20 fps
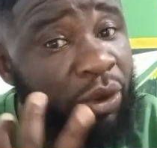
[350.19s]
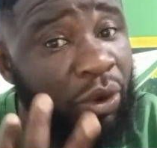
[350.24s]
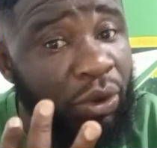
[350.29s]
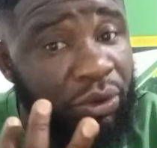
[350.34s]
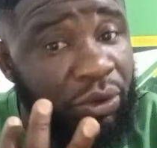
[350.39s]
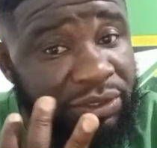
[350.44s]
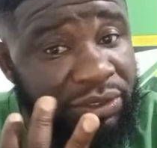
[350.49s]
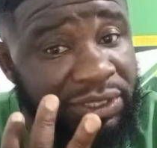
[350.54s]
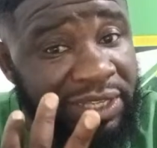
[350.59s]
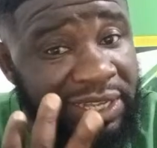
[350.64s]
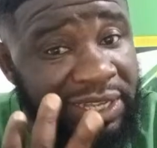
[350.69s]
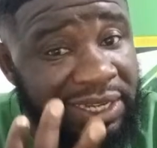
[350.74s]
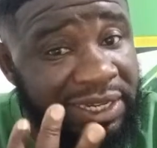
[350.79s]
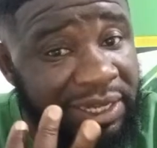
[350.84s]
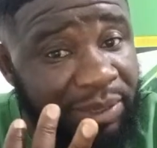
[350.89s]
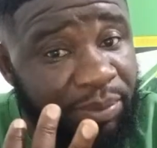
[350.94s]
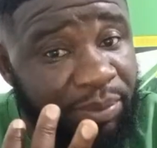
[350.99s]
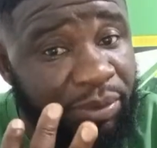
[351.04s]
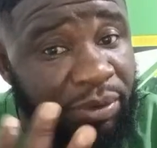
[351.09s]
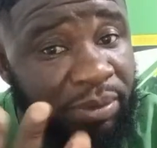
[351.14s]
cause
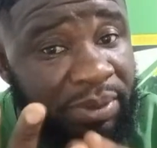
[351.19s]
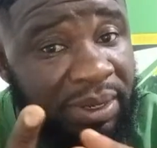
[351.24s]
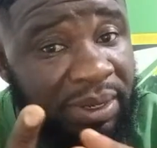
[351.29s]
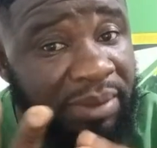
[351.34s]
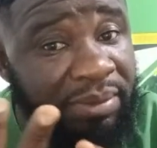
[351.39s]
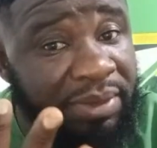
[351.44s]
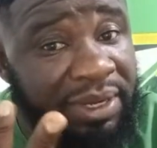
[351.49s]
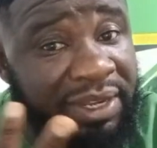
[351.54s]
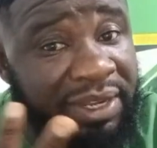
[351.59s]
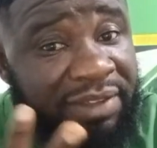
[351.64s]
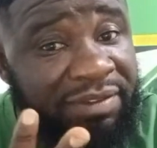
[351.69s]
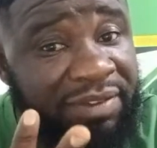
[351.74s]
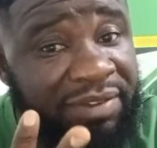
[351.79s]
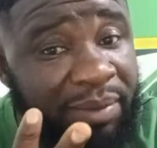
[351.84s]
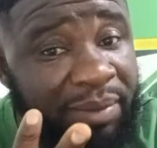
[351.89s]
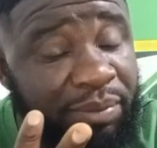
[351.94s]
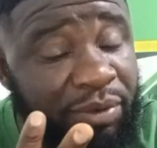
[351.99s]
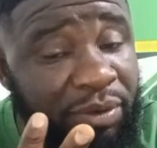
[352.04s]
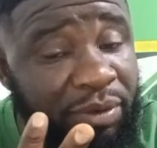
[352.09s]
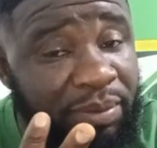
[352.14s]
kidney problem, liver
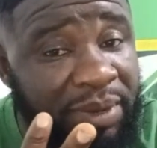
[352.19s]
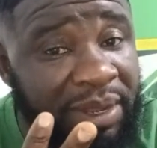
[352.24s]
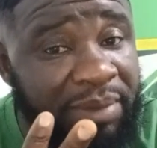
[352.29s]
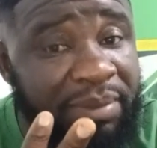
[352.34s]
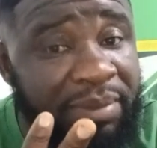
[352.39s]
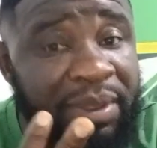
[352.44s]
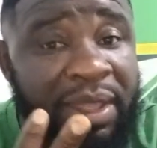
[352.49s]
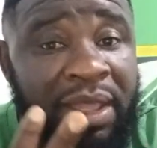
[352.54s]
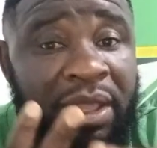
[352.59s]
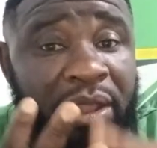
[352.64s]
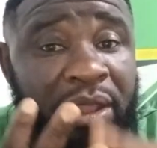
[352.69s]
problem.